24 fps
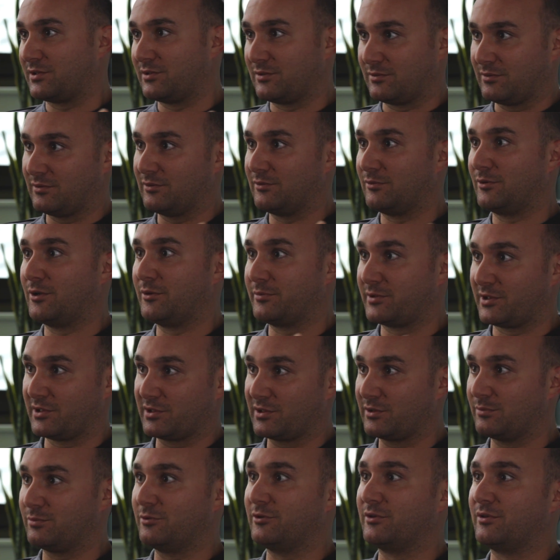the ropes that
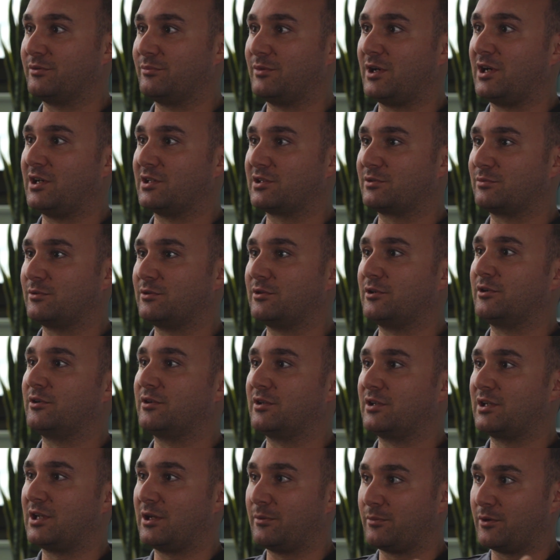support the mast were
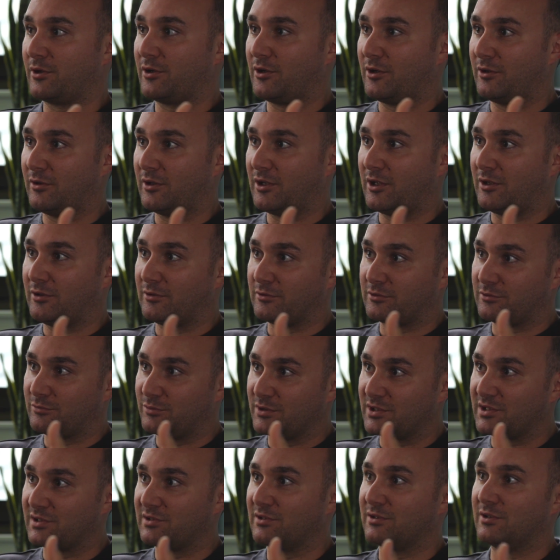loaded up, the whole hull
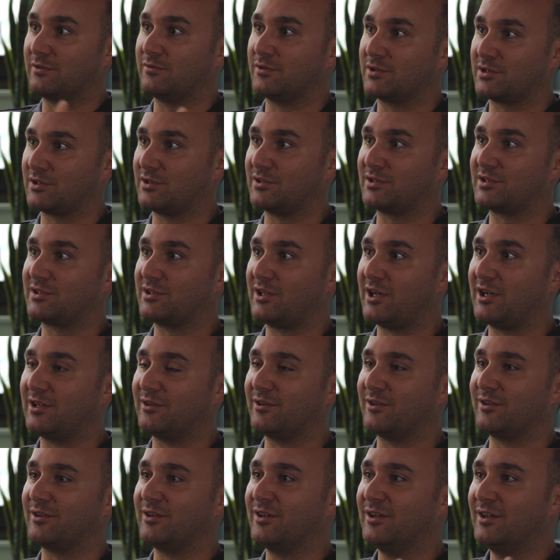twisted ever so
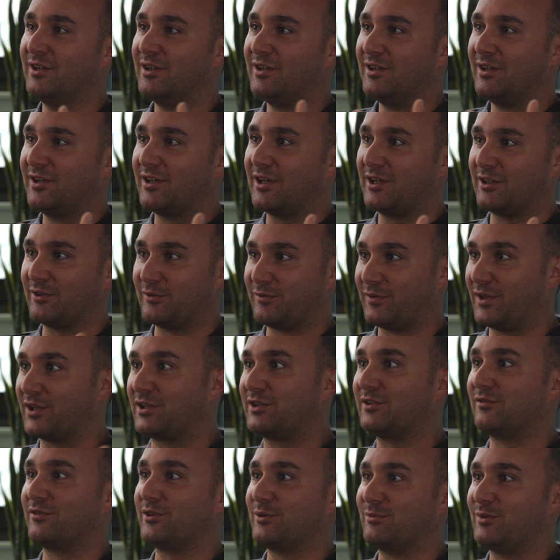slightly and
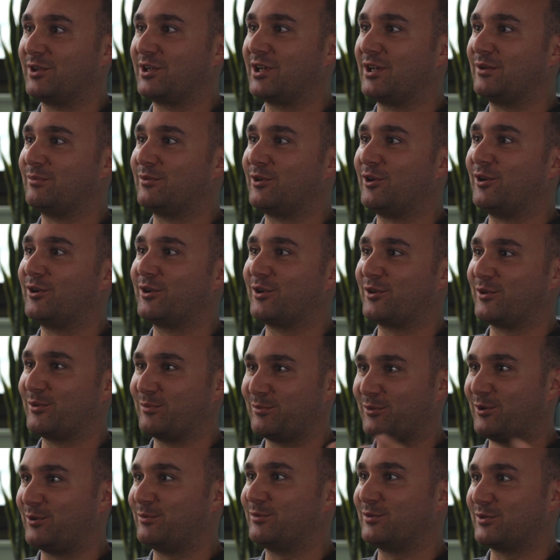effectively became longer
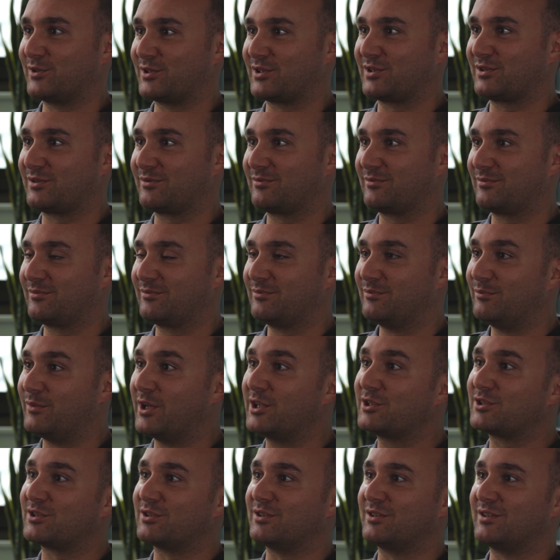than what was
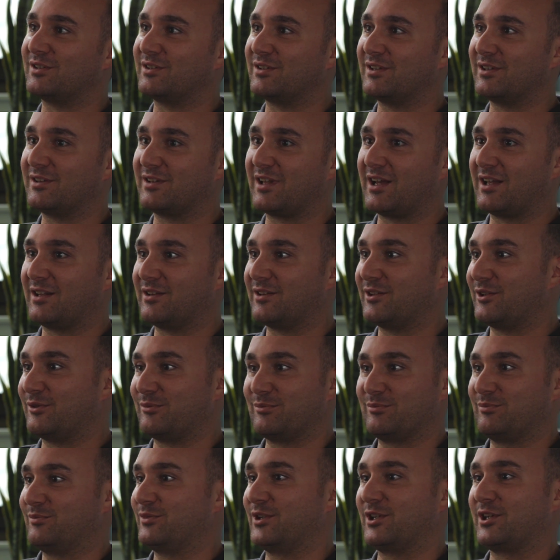measured, and that
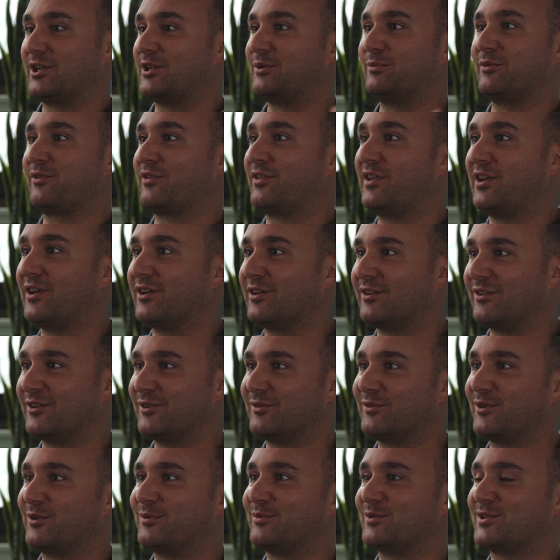then became a thing and
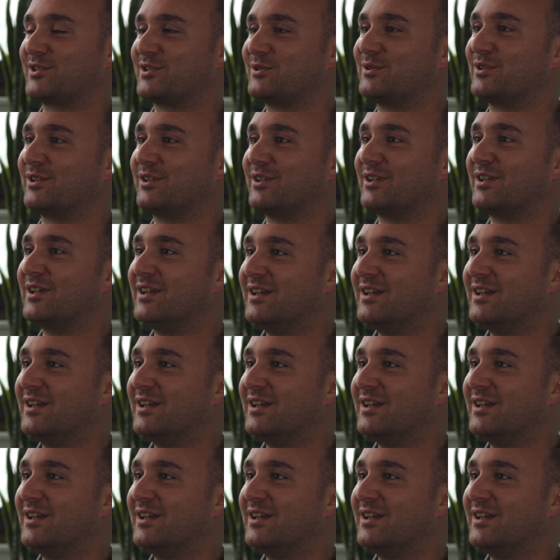everyone was doing it.